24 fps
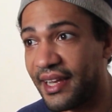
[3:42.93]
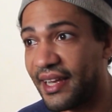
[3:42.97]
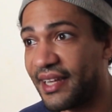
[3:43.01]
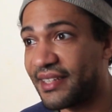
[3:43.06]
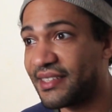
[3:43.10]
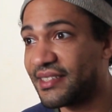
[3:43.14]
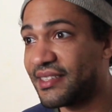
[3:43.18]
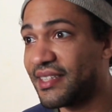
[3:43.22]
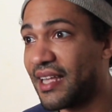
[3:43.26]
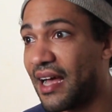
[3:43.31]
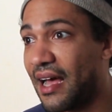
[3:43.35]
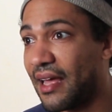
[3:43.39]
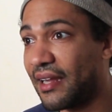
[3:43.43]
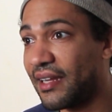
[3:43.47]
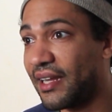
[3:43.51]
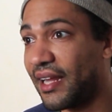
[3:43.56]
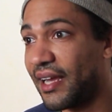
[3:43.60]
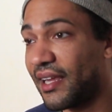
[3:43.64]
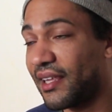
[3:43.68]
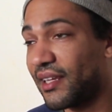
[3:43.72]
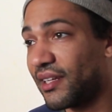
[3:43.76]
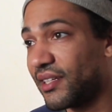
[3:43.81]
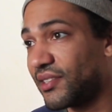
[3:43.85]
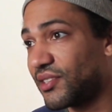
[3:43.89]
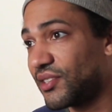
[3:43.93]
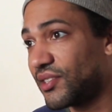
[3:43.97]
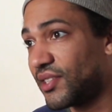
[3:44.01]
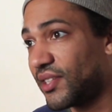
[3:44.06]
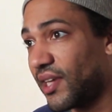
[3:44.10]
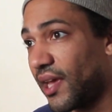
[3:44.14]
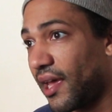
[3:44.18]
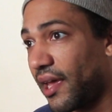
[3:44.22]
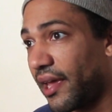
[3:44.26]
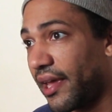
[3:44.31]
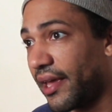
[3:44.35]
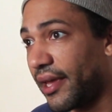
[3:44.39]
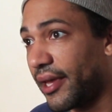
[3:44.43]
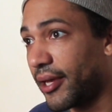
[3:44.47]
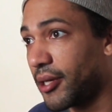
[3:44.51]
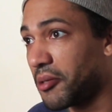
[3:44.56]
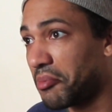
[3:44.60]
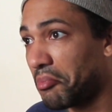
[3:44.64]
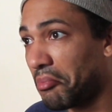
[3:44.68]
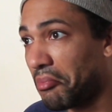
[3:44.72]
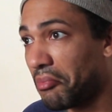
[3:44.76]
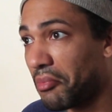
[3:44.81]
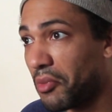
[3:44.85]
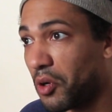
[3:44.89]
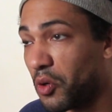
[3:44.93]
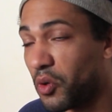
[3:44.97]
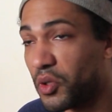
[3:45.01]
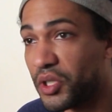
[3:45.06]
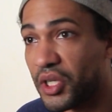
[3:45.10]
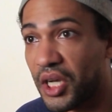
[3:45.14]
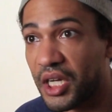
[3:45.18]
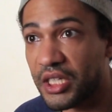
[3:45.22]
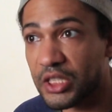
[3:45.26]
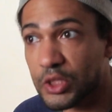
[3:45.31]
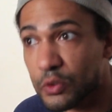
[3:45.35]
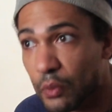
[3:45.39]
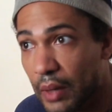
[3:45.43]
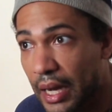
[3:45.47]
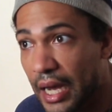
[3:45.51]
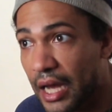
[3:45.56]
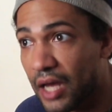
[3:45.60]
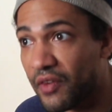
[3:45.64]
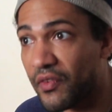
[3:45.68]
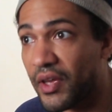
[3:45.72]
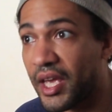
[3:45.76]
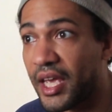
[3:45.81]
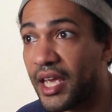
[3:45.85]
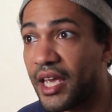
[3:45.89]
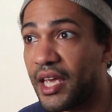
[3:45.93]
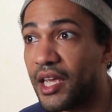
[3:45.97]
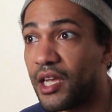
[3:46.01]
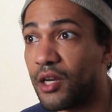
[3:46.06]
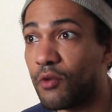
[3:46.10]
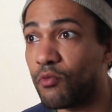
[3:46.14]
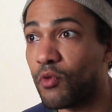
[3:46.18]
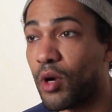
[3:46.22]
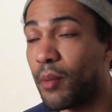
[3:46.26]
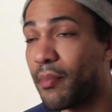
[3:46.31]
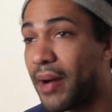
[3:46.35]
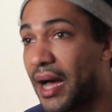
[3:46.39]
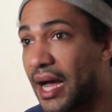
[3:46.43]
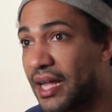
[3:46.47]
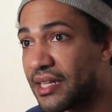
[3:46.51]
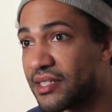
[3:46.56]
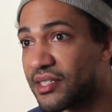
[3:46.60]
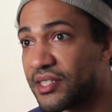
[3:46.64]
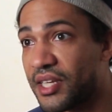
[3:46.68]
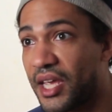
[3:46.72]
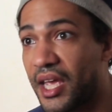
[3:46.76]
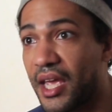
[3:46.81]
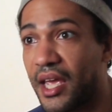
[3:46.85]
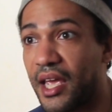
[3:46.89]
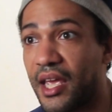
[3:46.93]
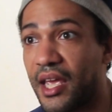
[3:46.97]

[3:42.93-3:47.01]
It's not like, let's say, Union Suave, Romance,